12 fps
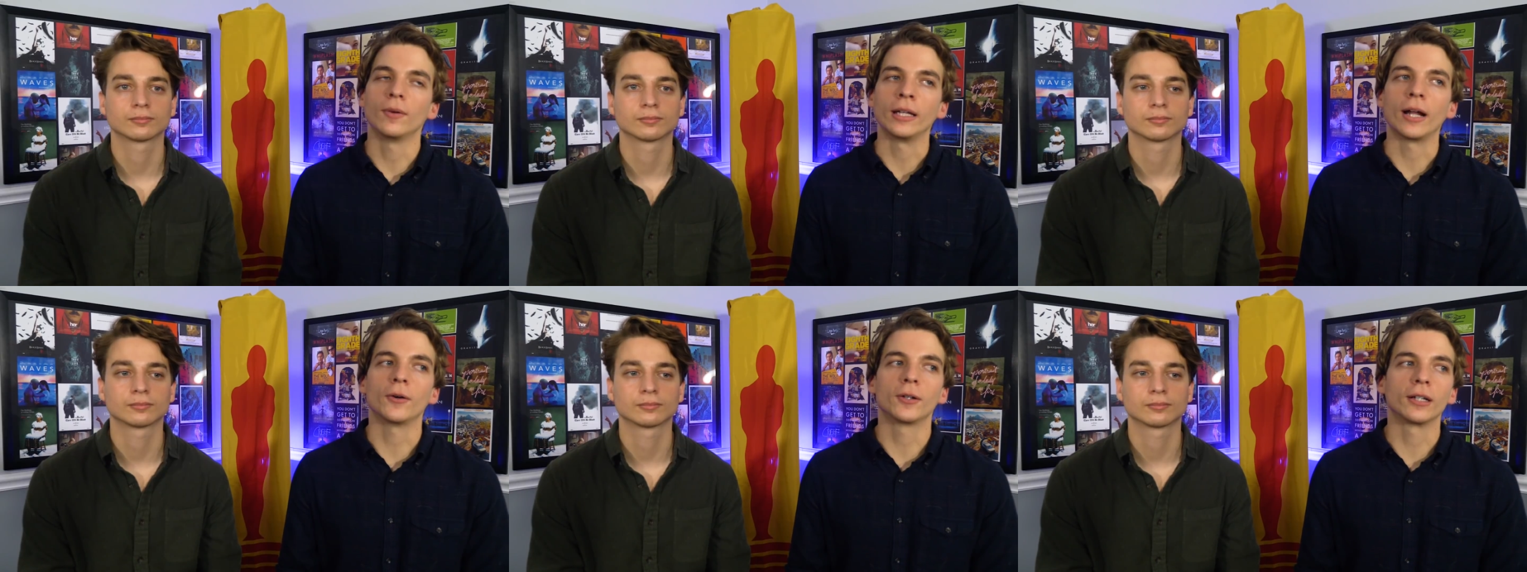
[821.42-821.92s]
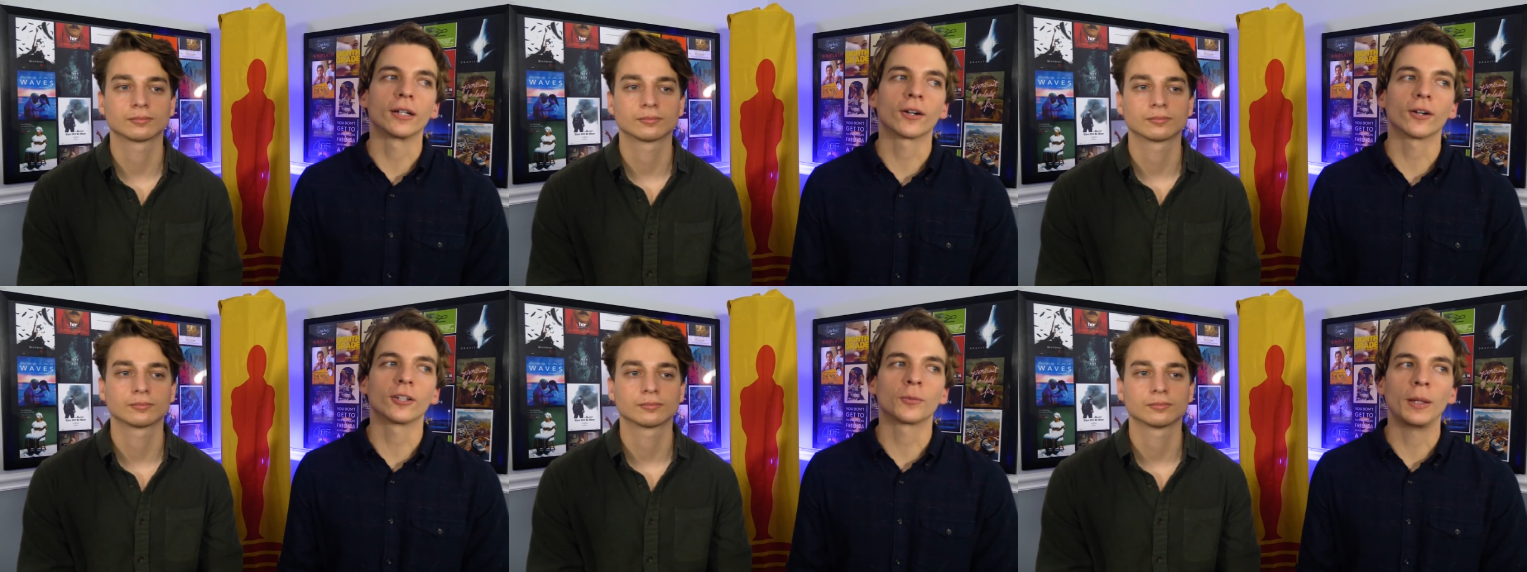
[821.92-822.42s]
Speaker 1: And I would
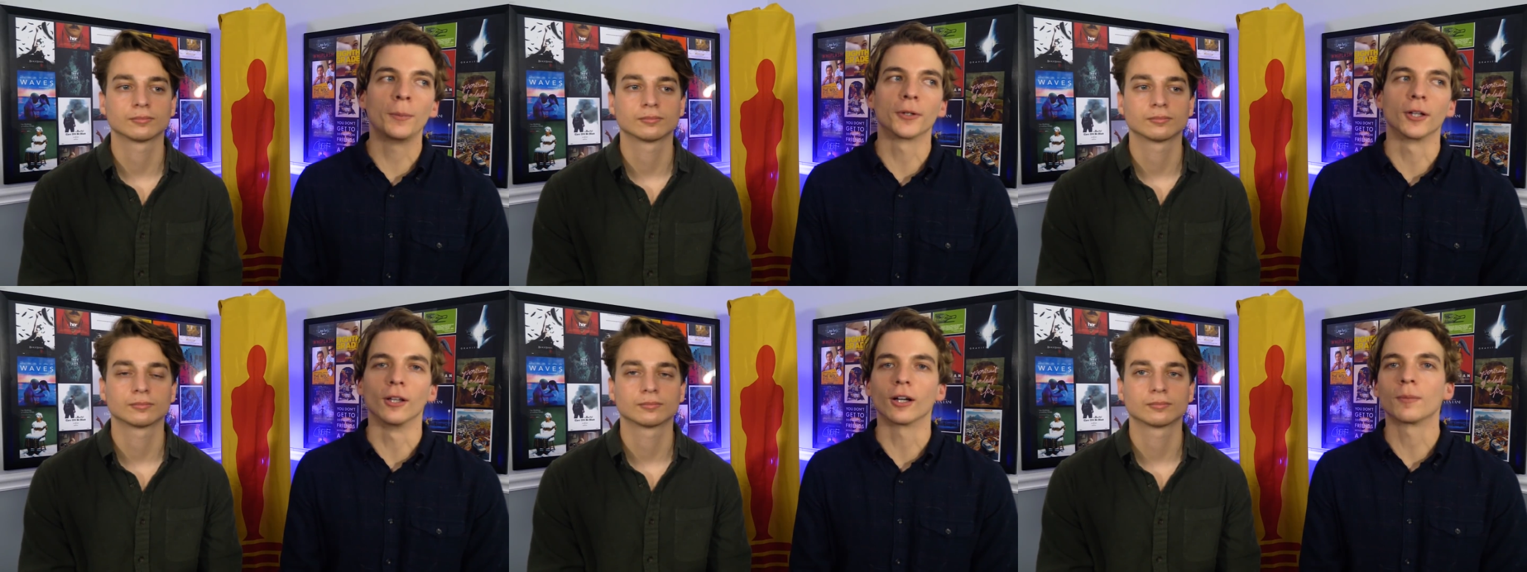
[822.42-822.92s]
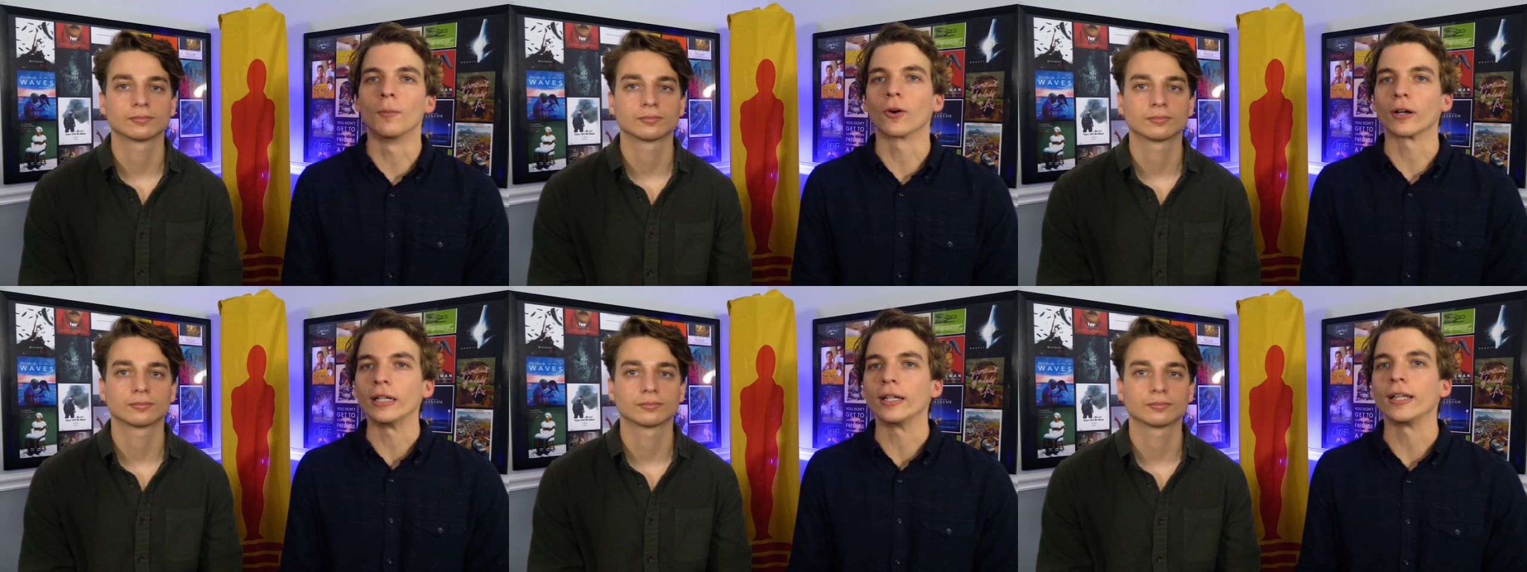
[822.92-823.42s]
encourage people to look
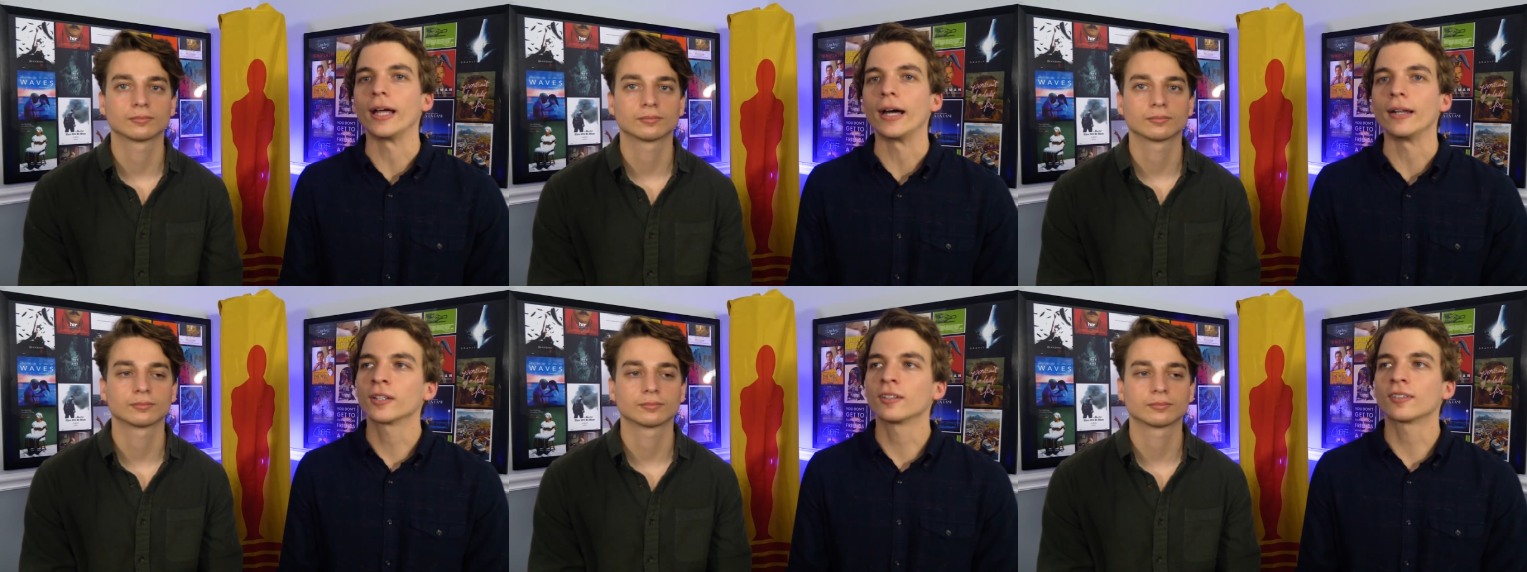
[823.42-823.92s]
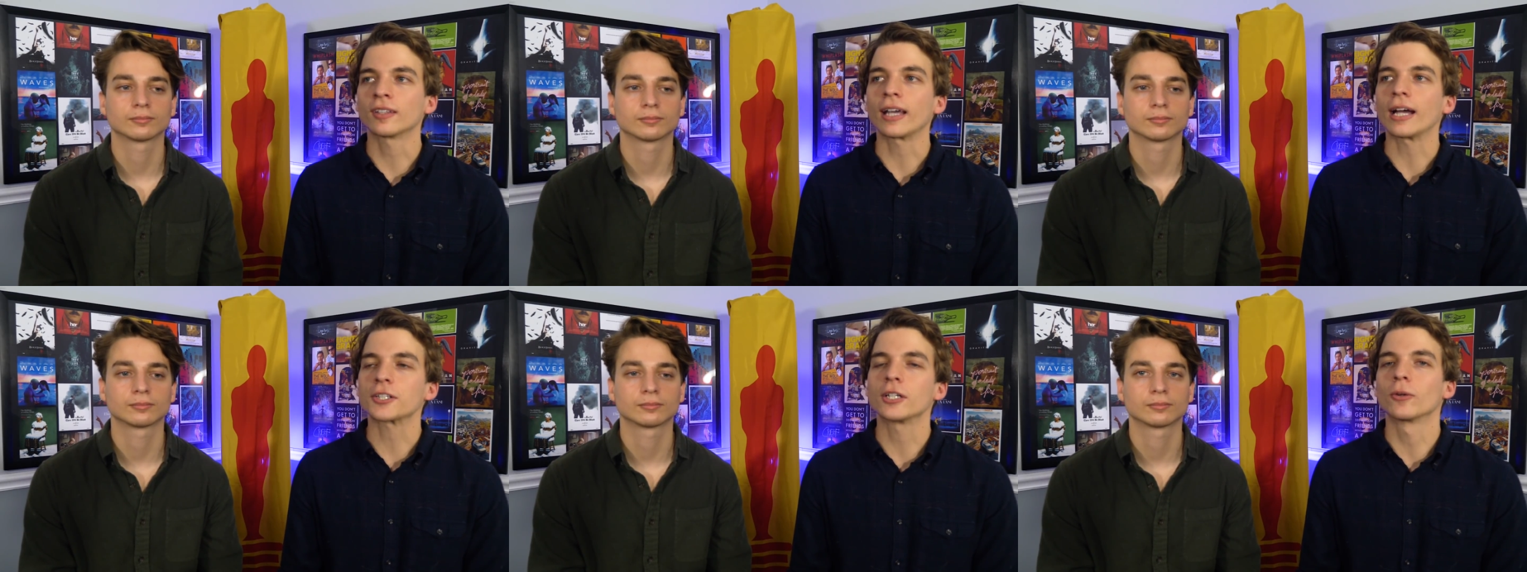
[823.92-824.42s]
more into that, because it's like
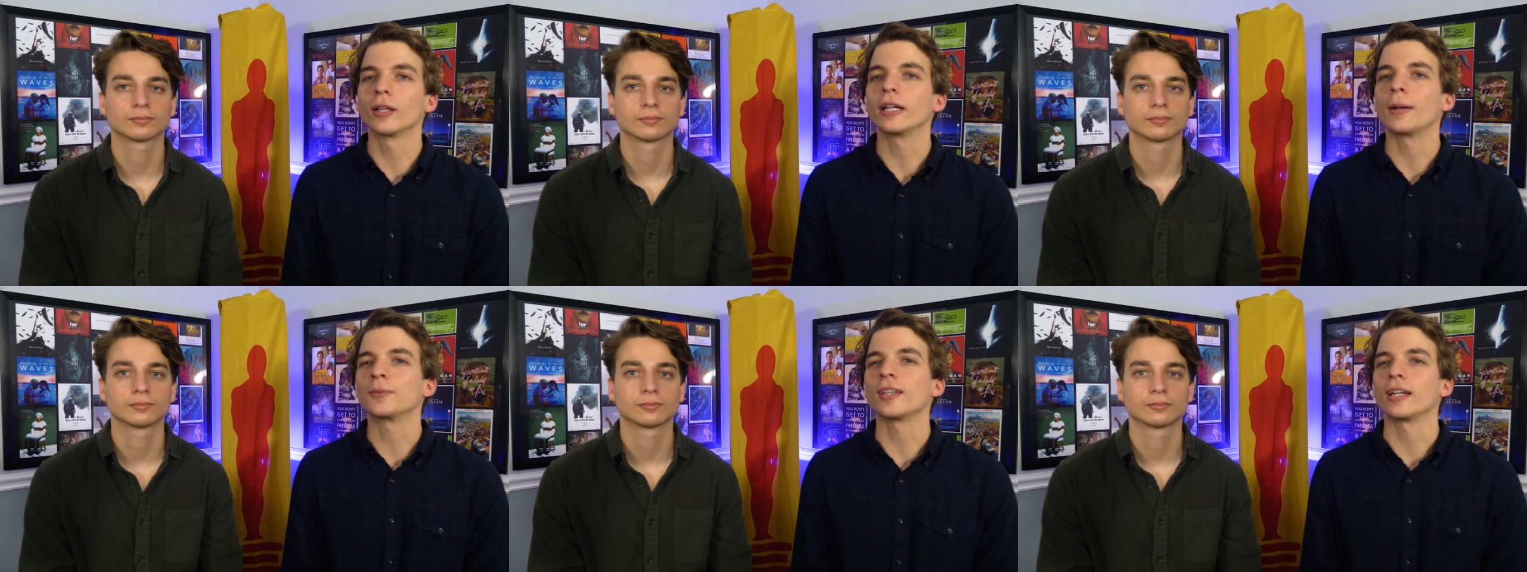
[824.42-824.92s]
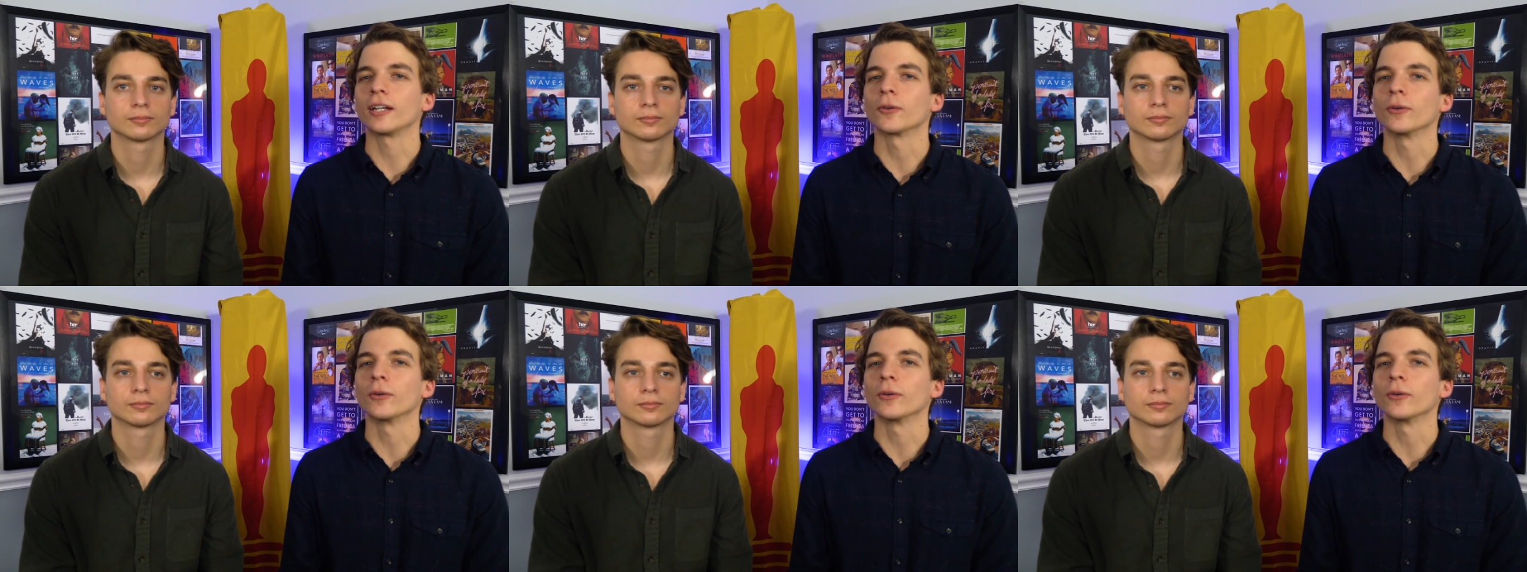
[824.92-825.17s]
actually really upsetting to